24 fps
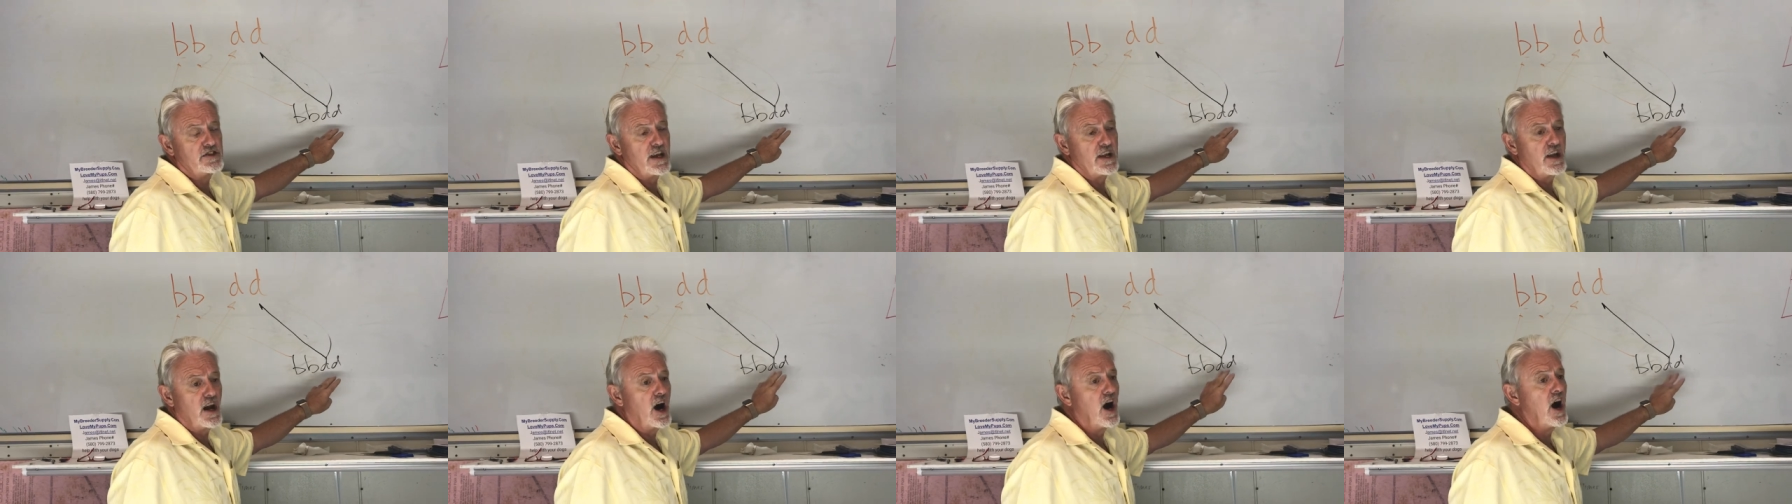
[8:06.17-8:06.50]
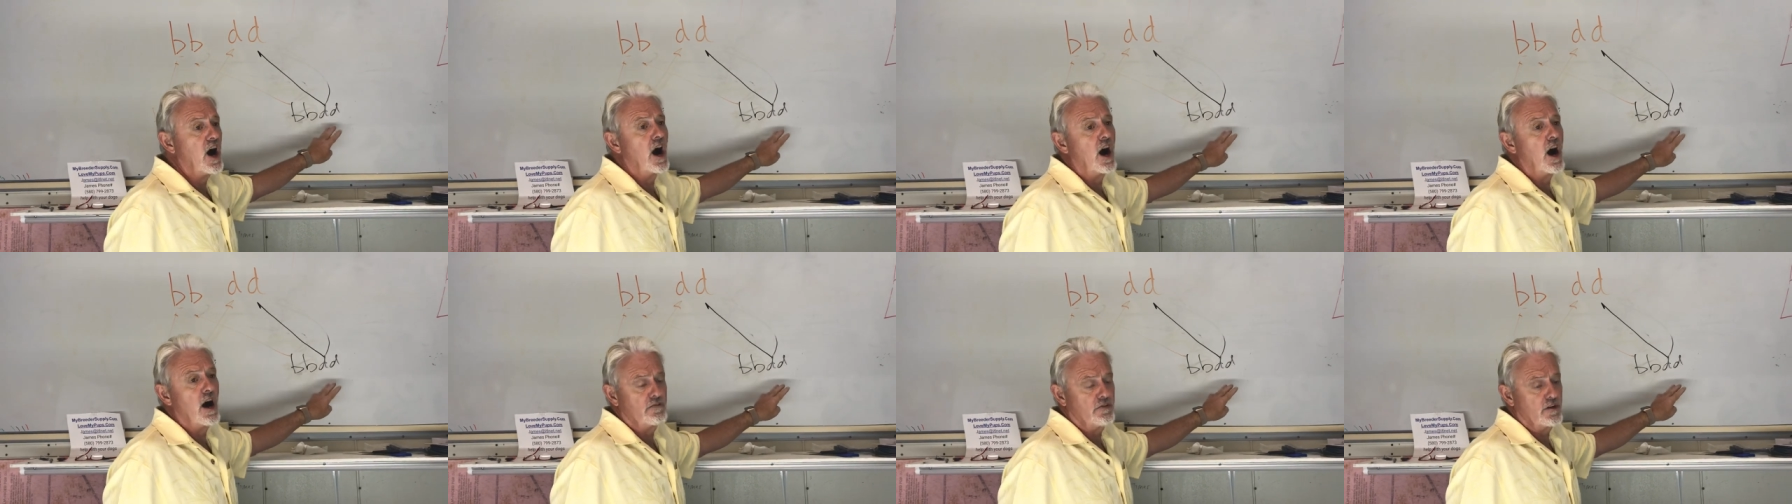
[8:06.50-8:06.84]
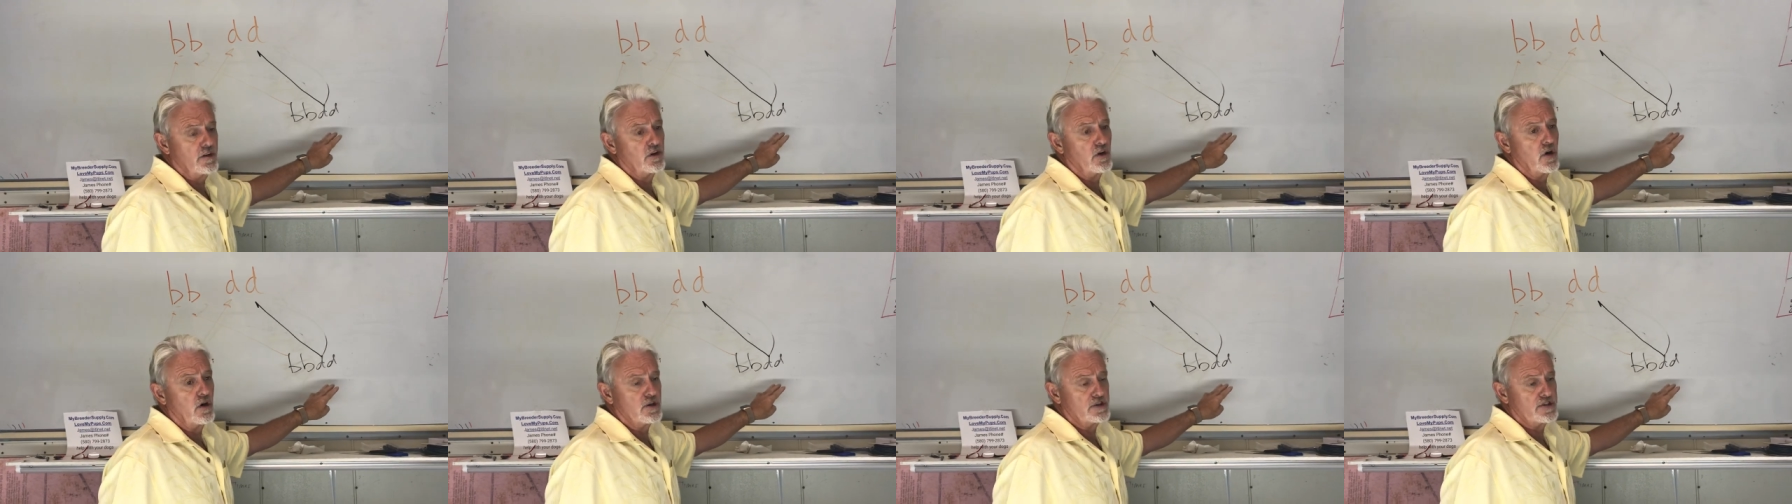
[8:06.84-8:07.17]
then half
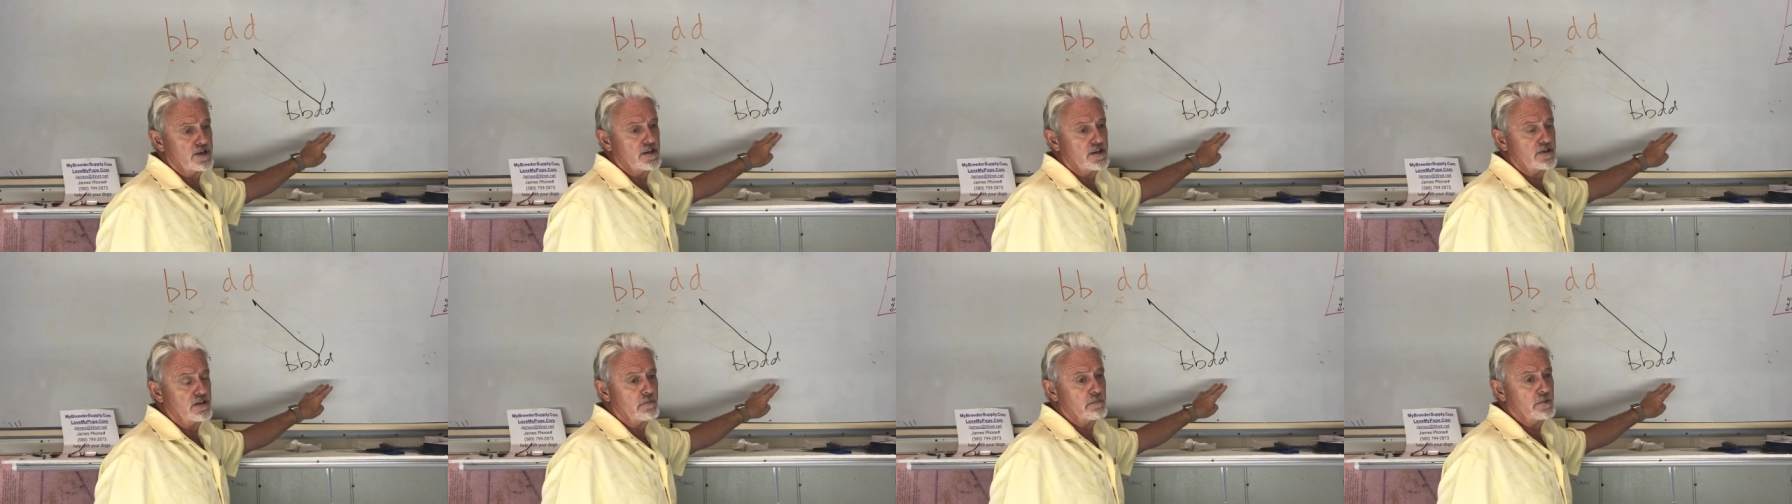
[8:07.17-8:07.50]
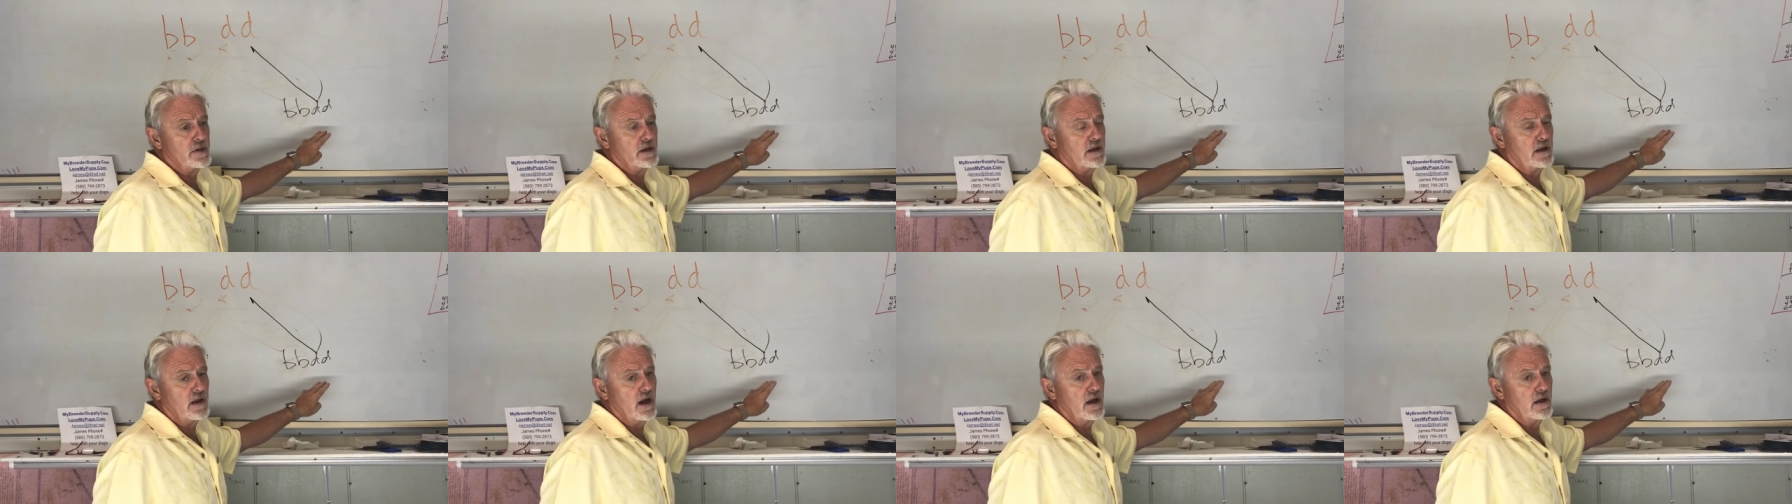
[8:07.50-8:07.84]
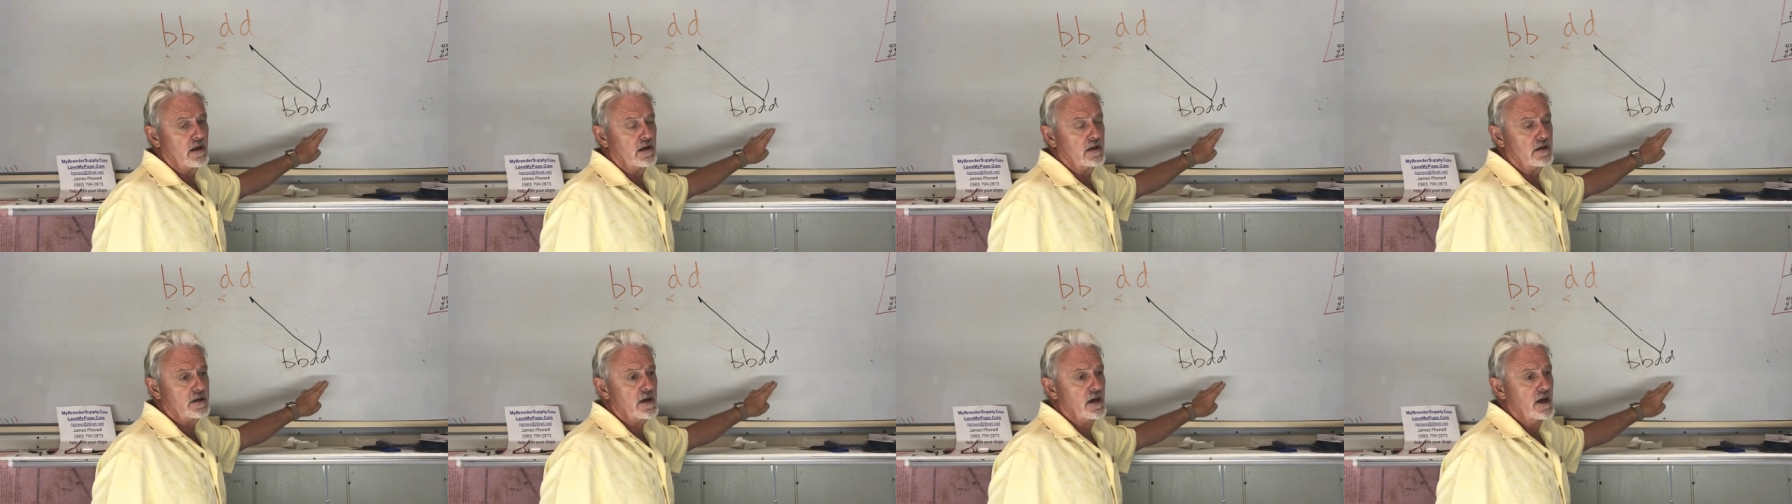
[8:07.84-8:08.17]
the dogs end up being
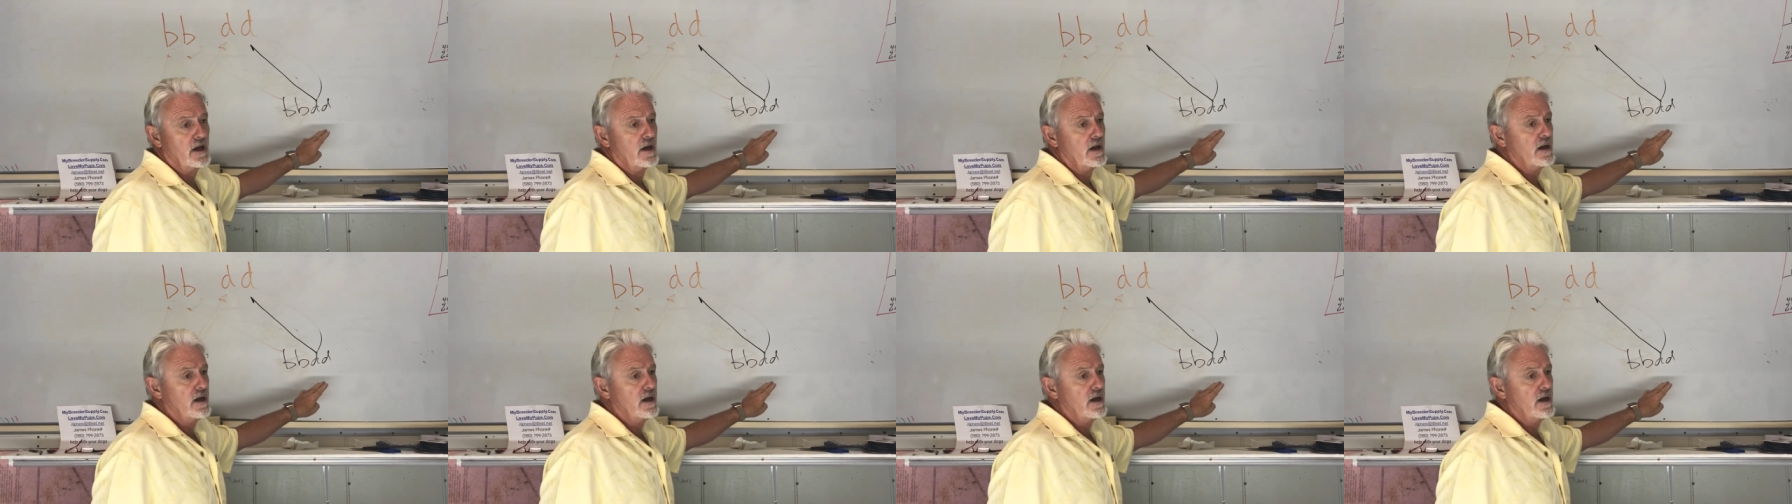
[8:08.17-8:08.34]
lilac.